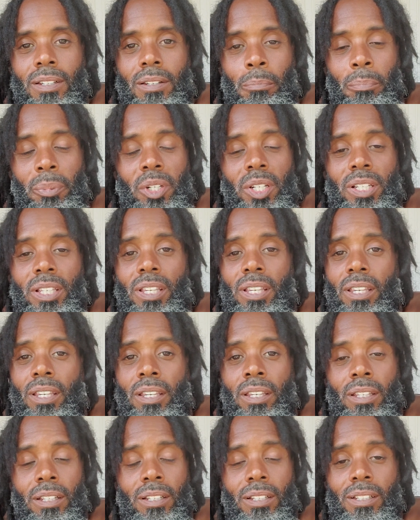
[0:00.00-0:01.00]
But
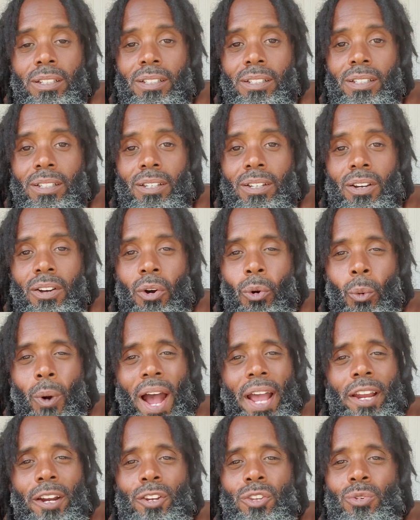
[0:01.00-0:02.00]
again,
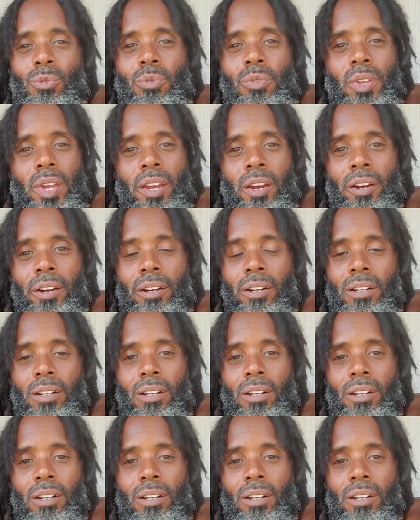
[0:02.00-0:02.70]
why are you there?